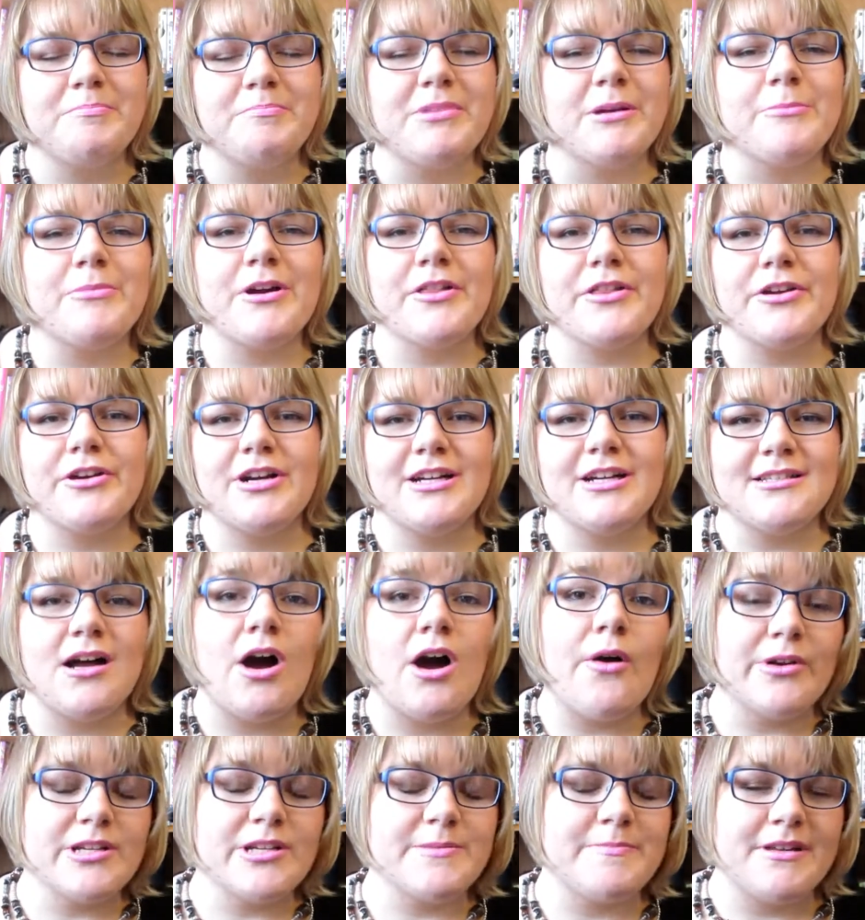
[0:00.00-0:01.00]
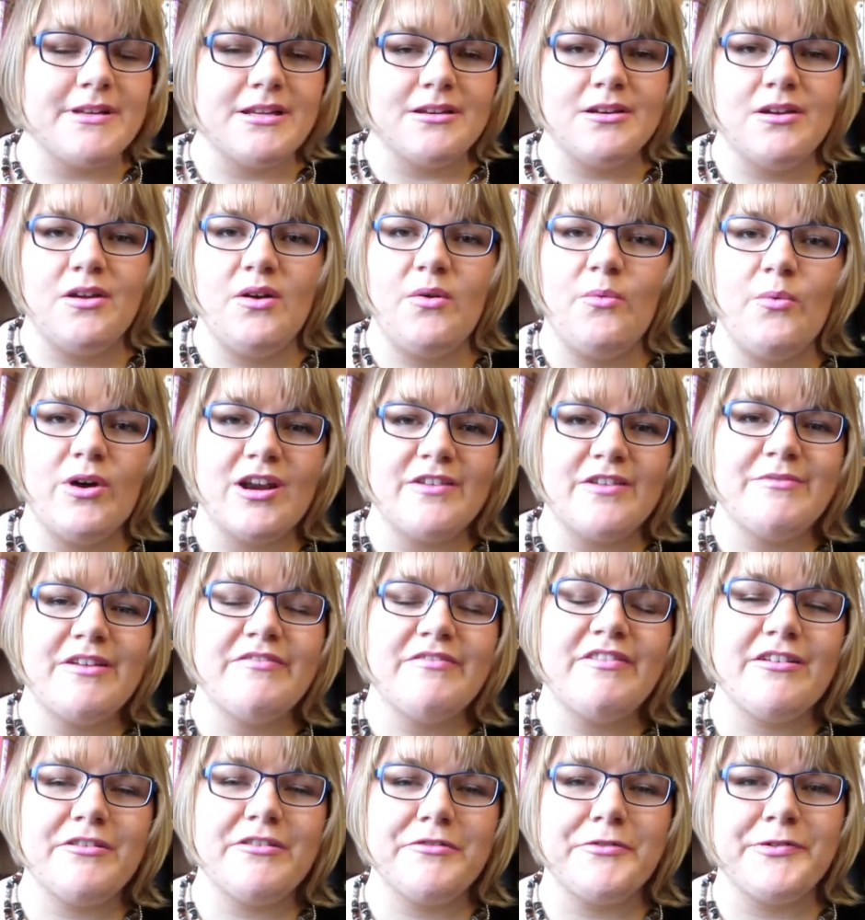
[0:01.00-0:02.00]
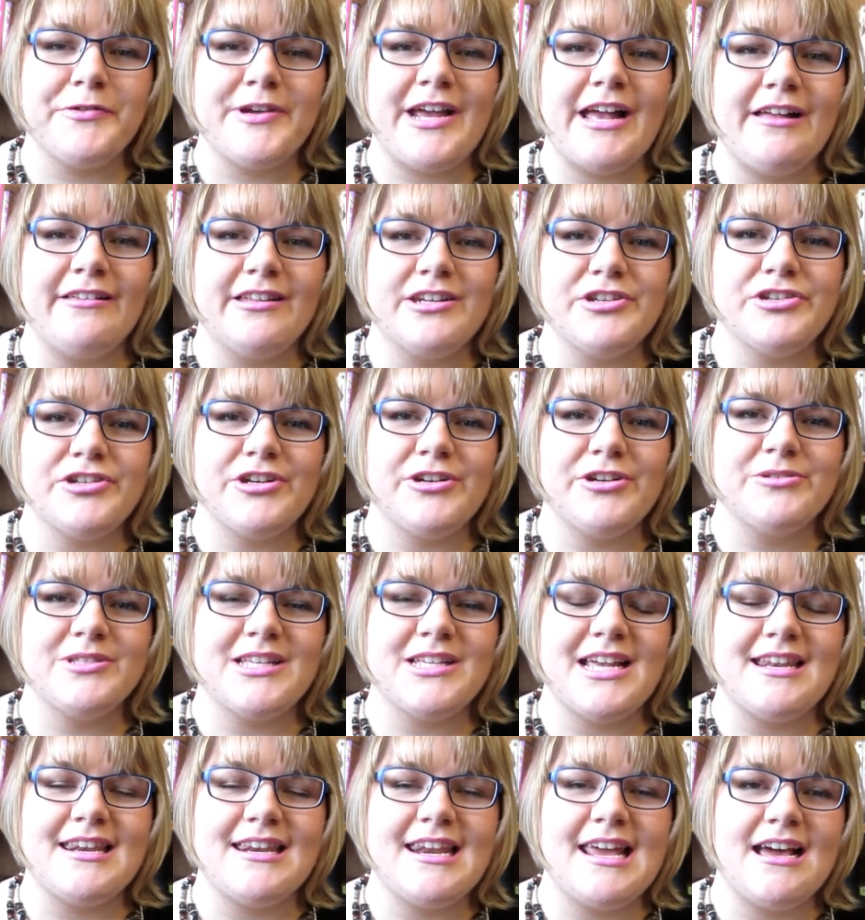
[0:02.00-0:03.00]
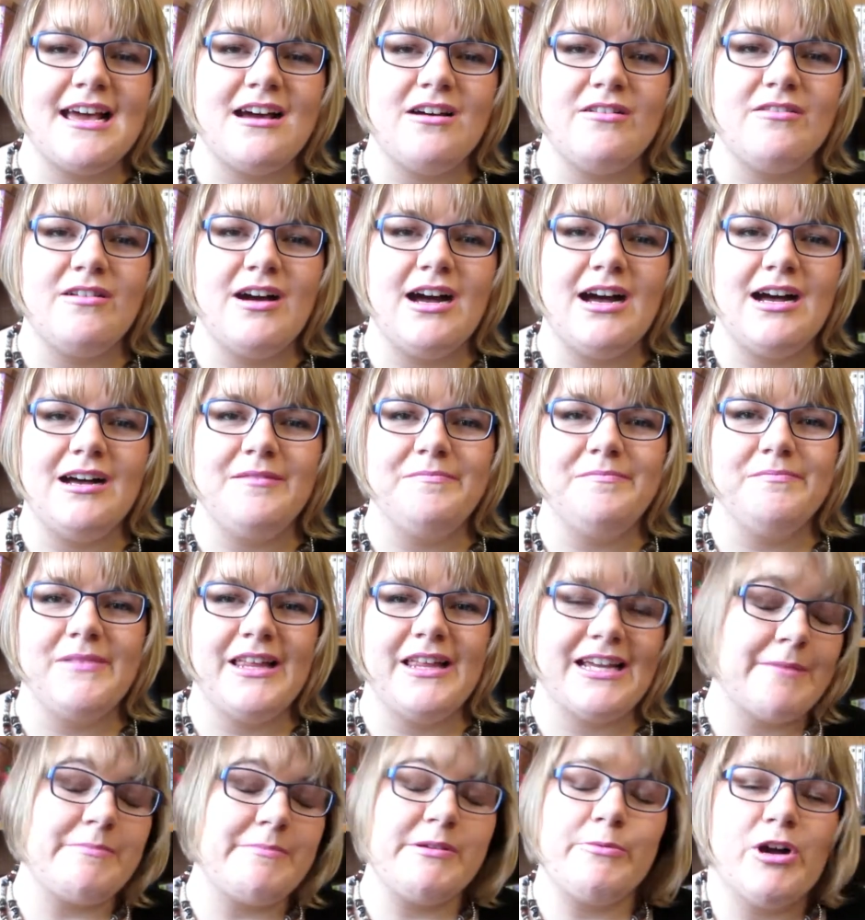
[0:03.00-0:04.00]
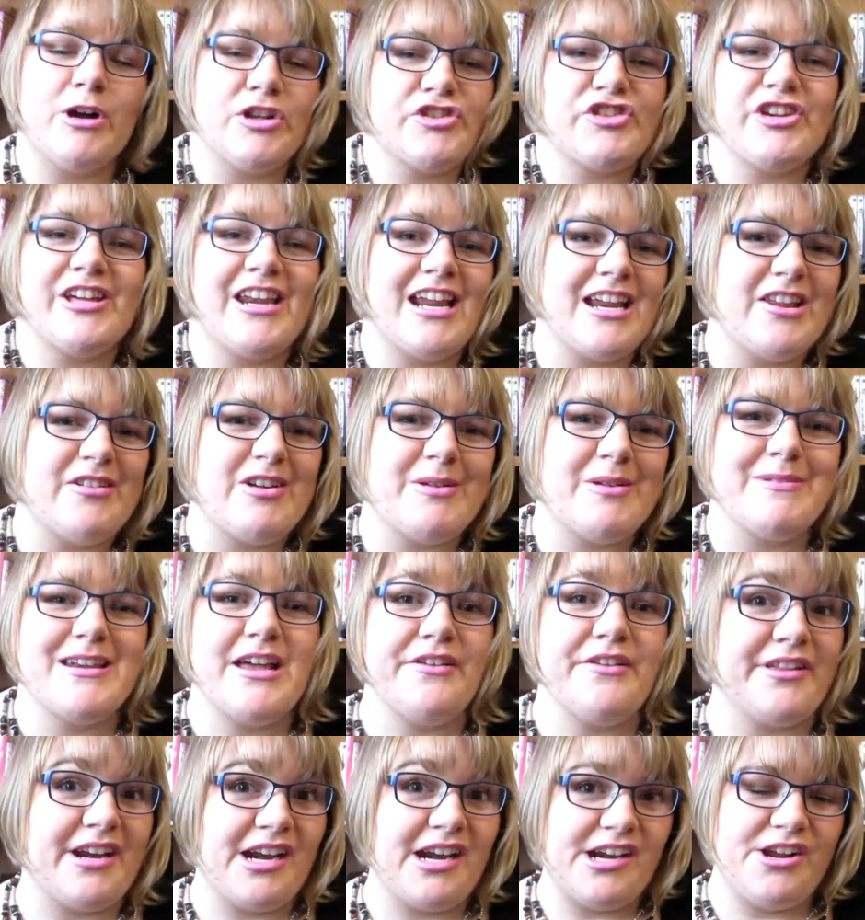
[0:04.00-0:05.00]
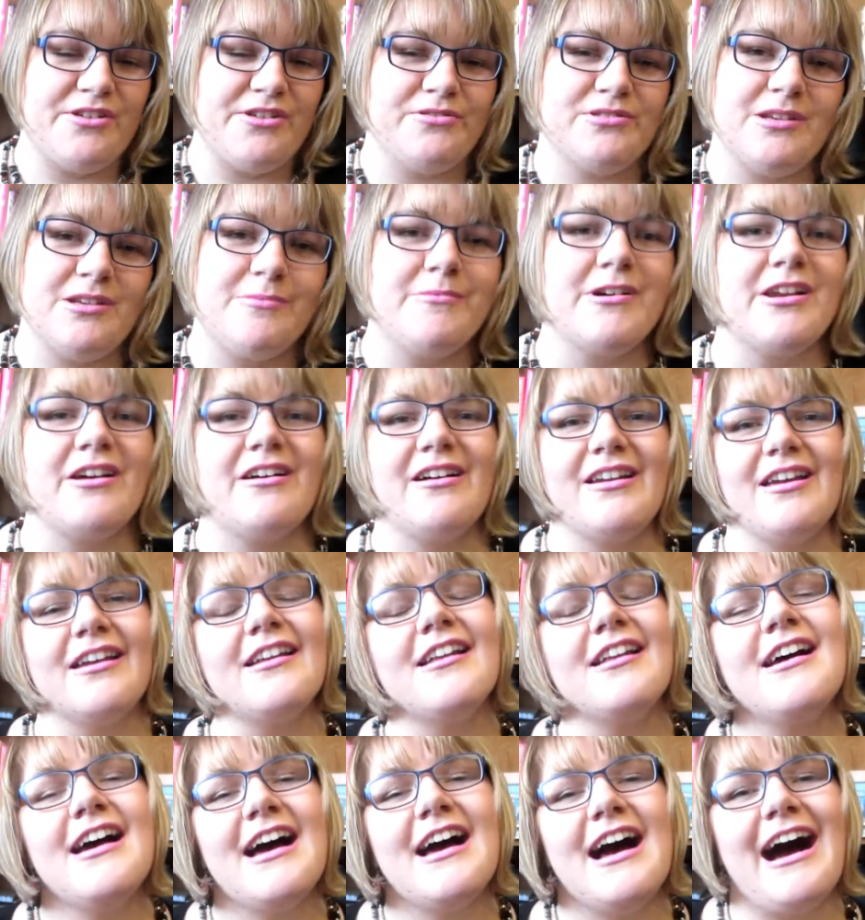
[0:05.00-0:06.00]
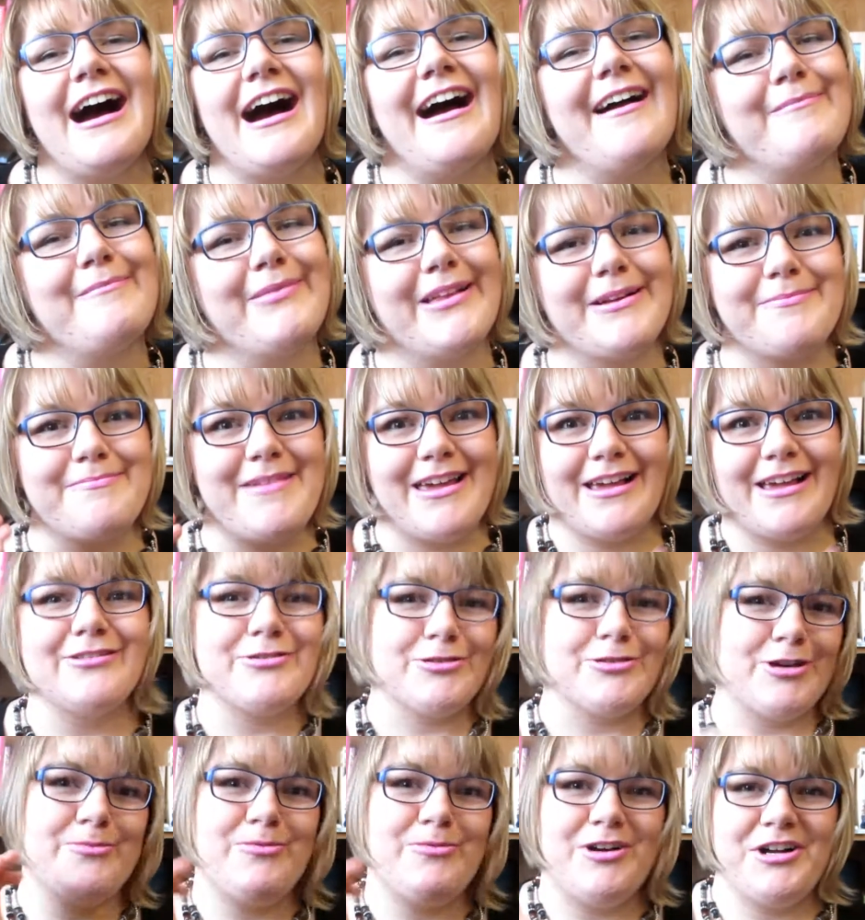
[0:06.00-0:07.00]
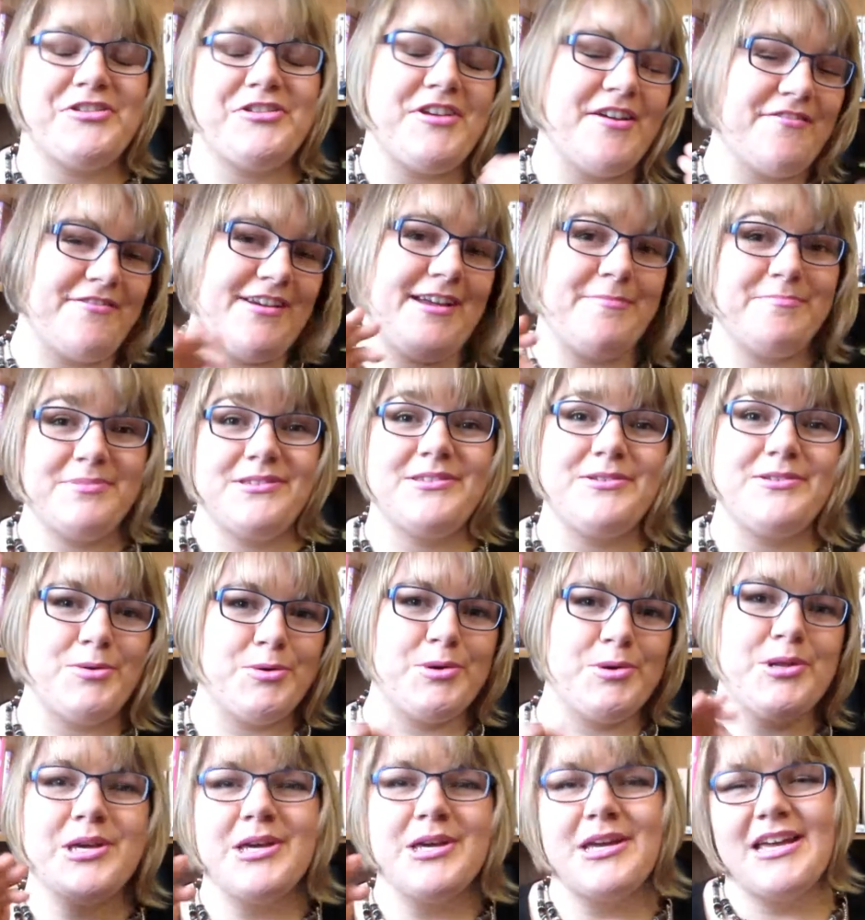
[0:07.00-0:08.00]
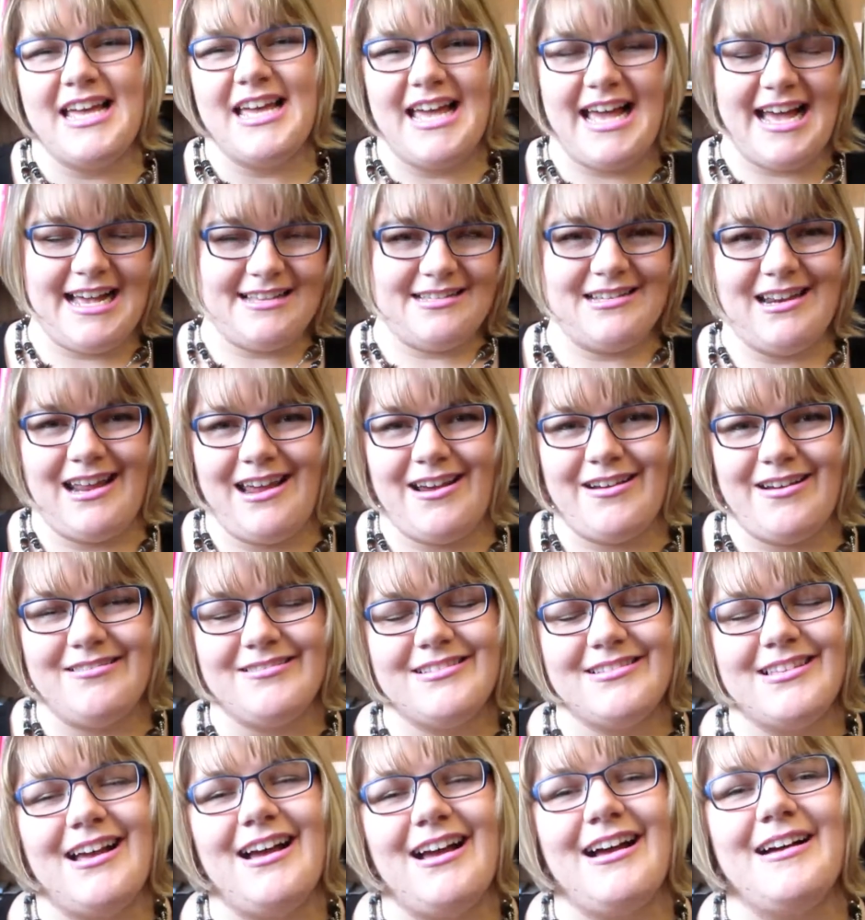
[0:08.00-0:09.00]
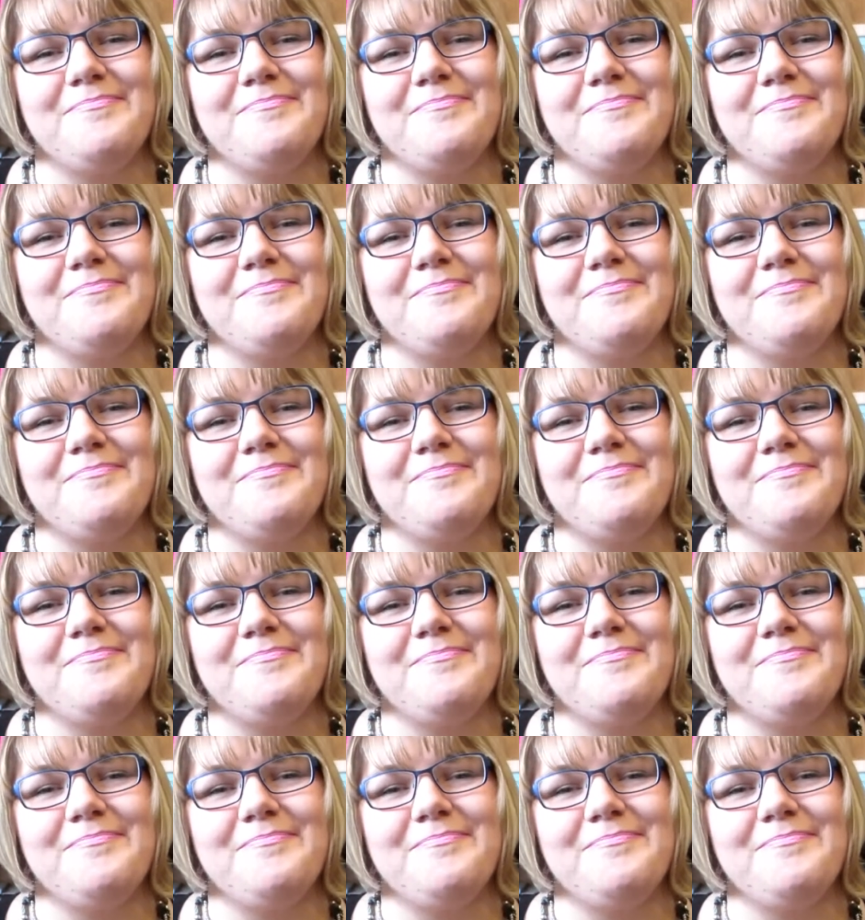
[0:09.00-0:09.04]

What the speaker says: Big Brother has always been one of my favorite reality shows, and now like I'd be watching it anyway, but now that I know someone on it, I'm like making sure I watch every episode as it airs.